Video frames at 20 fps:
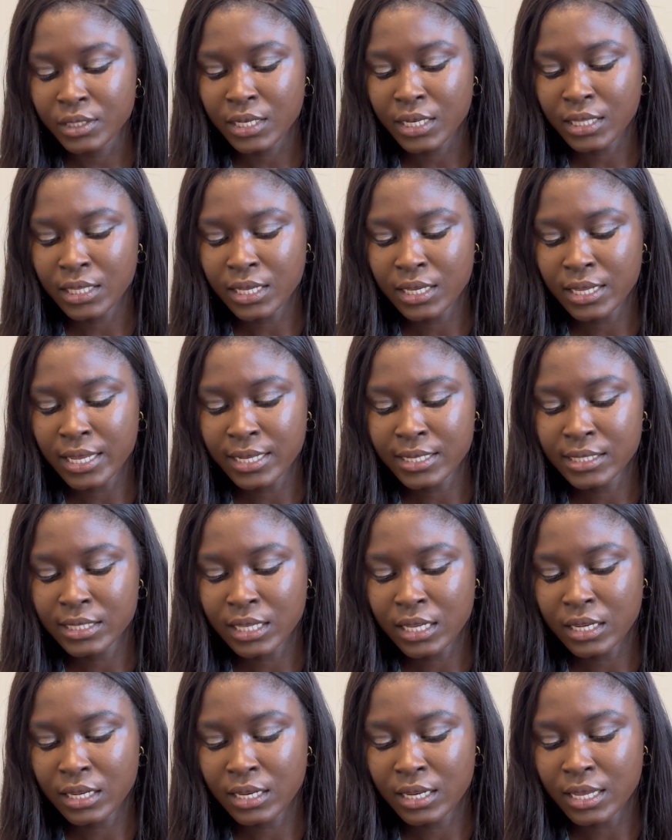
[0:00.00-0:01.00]
And the next
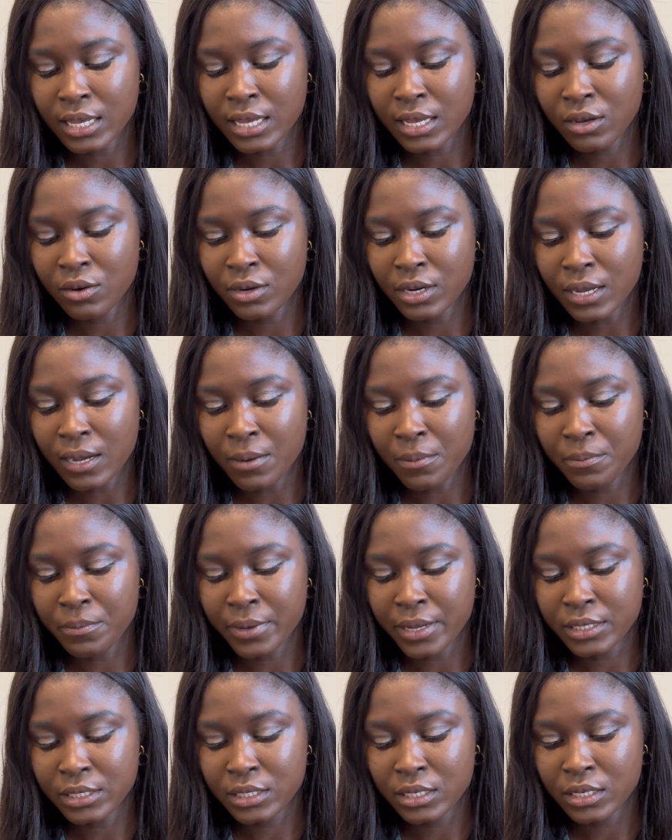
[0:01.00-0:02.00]
thing there on our
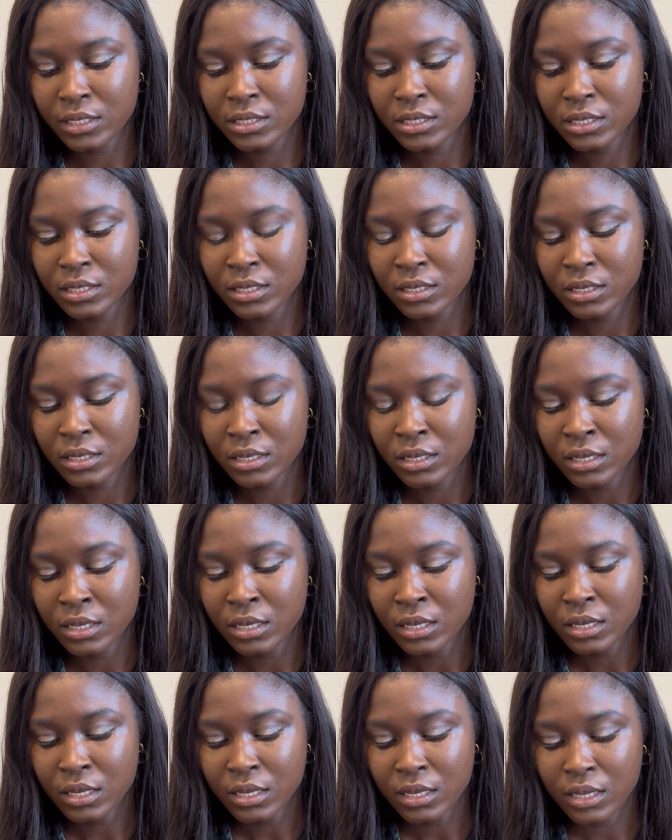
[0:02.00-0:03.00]
budget
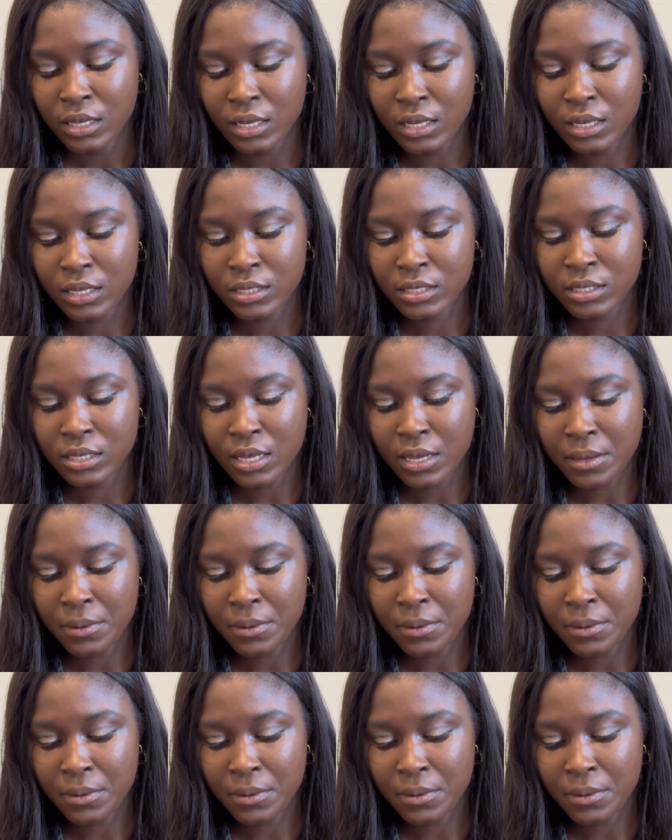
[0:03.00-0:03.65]
is